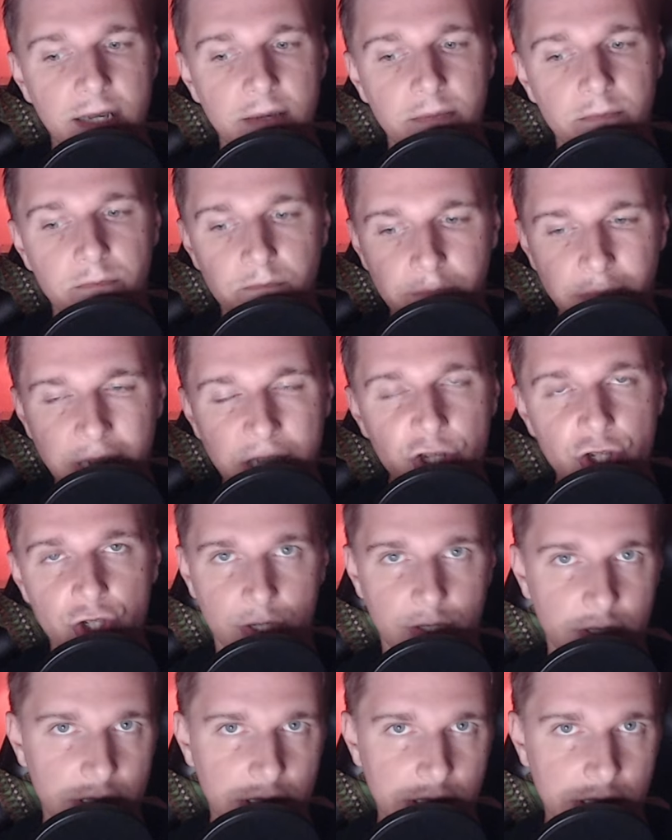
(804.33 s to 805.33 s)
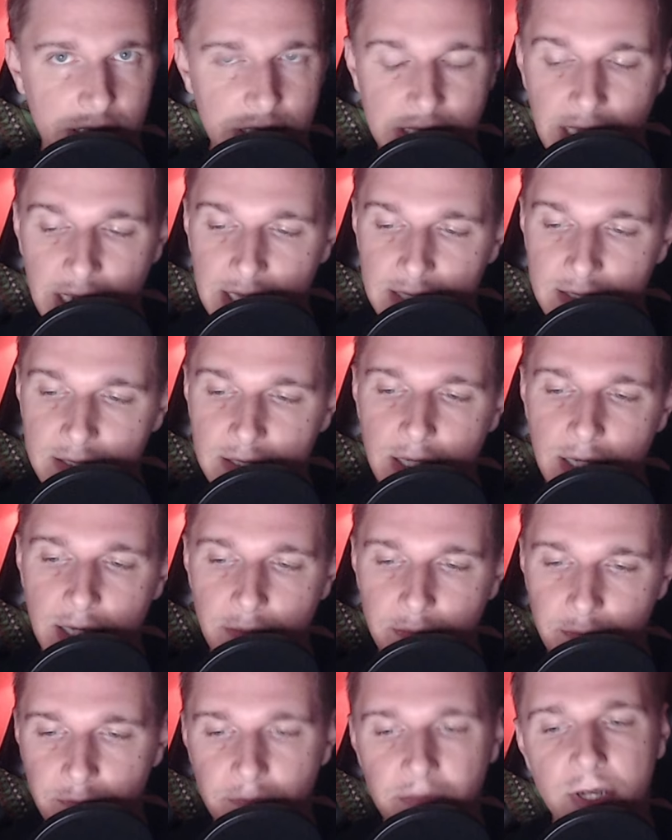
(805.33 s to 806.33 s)
measured it's not
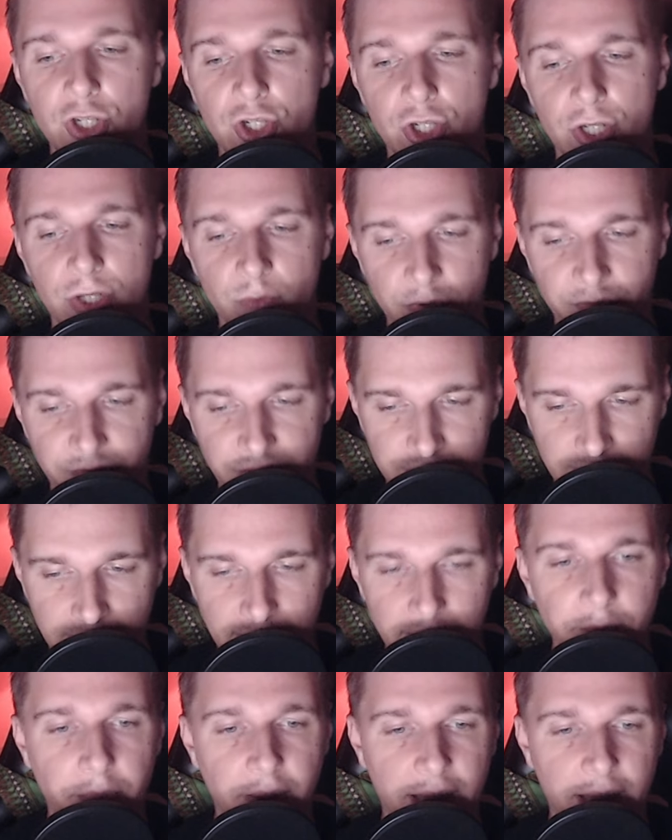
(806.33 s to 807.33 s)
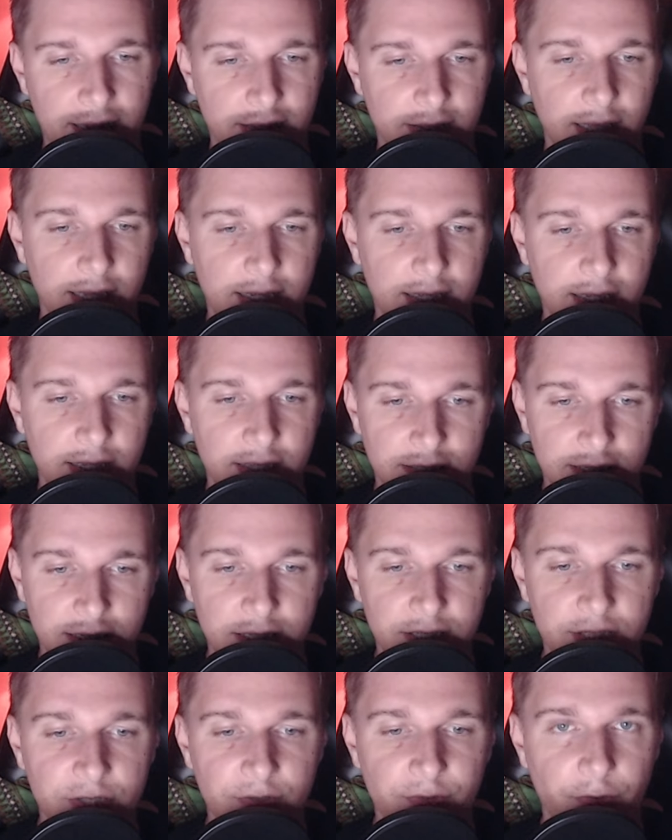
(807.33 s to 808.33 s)
measured with an impact like it
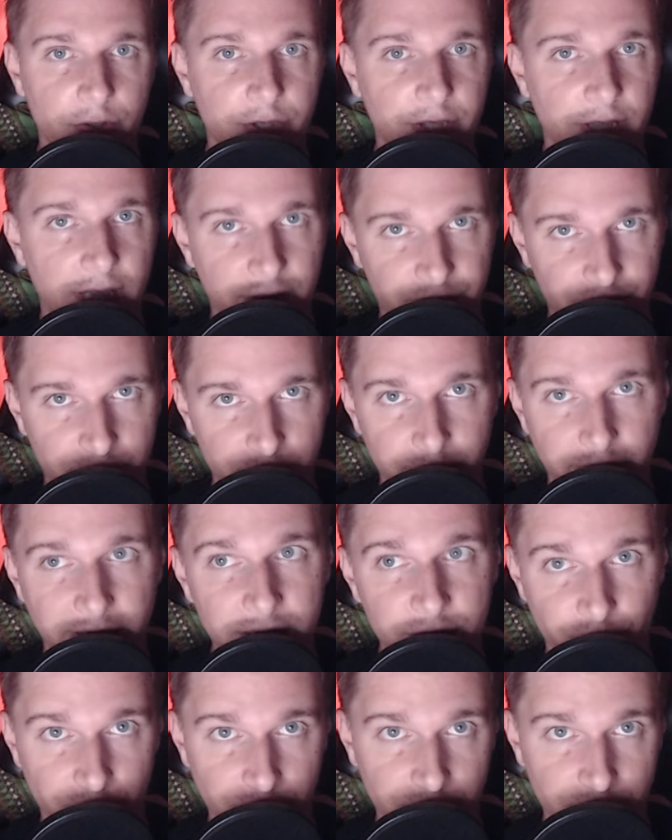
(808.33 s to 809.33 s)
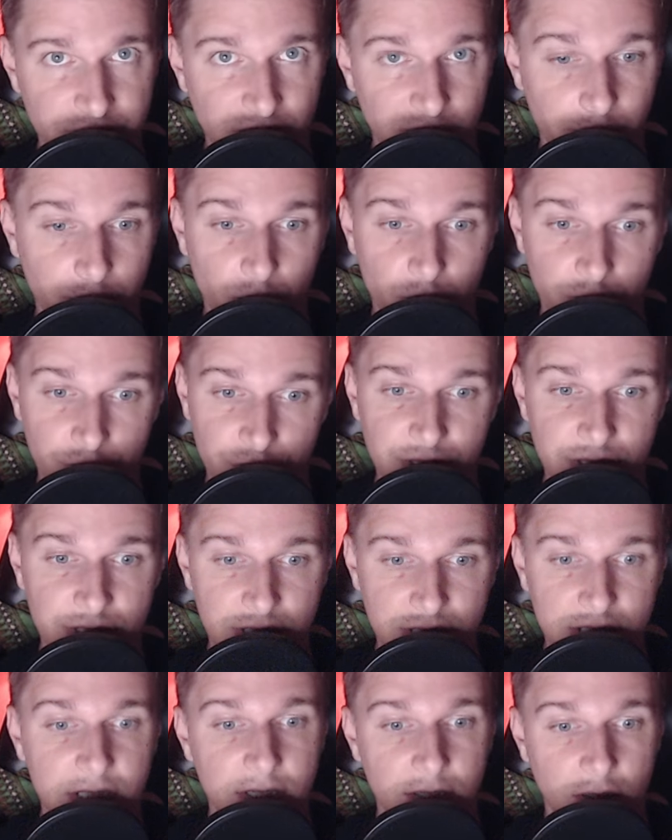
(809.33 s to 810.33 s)
is for the fe base for example which
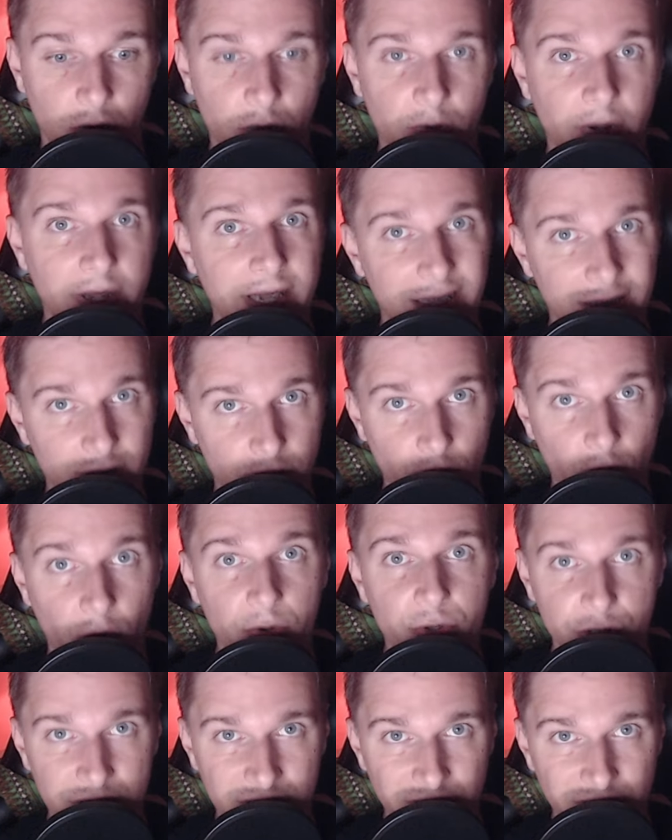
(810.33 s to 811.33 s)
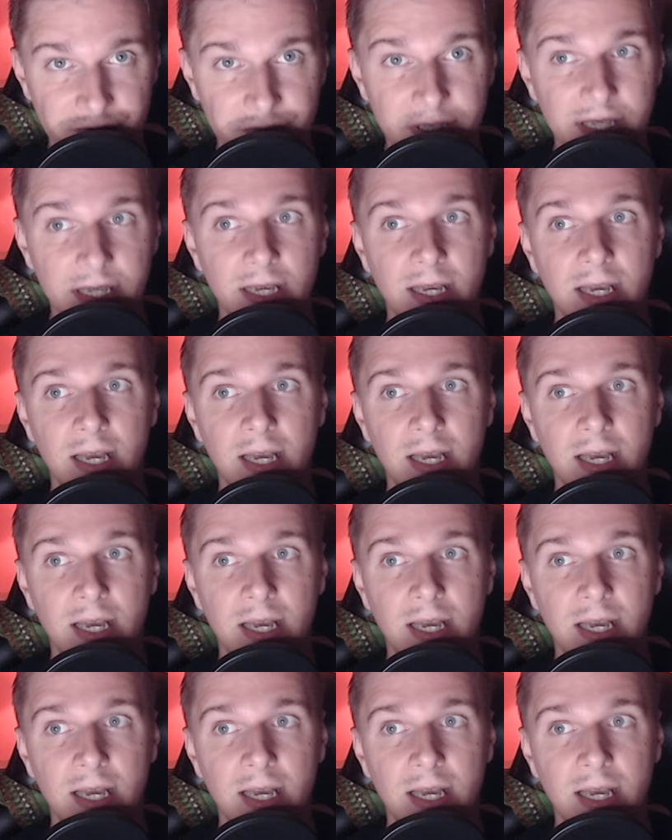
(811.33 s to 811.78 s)
is you know again conscious fe